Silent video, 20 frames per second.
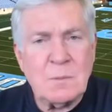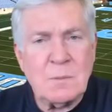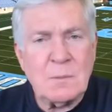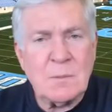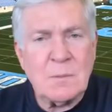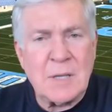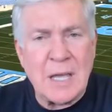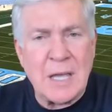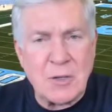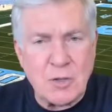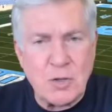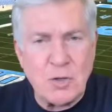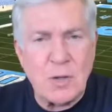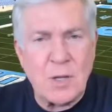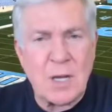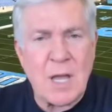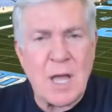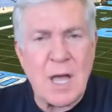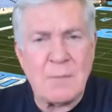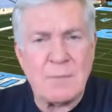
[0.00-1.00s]
get to the
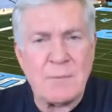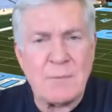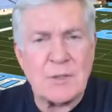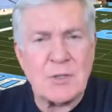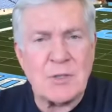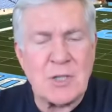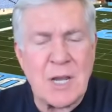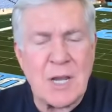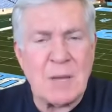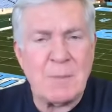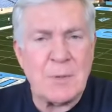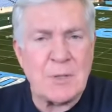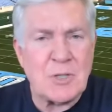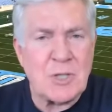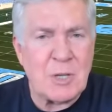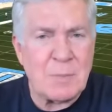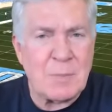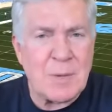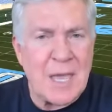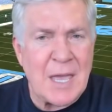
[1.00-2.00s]
conference
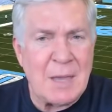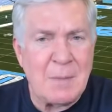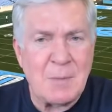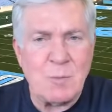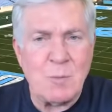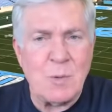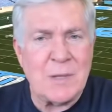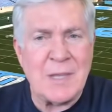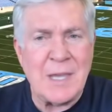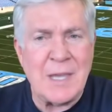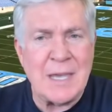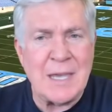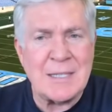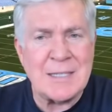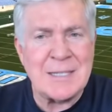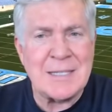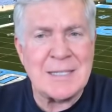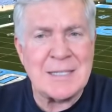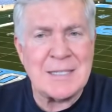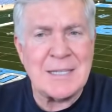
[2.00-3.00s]
championship game and win the
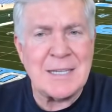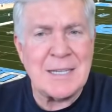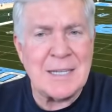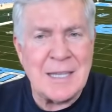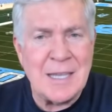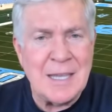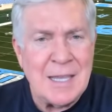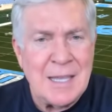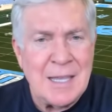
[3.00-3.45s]
ACC,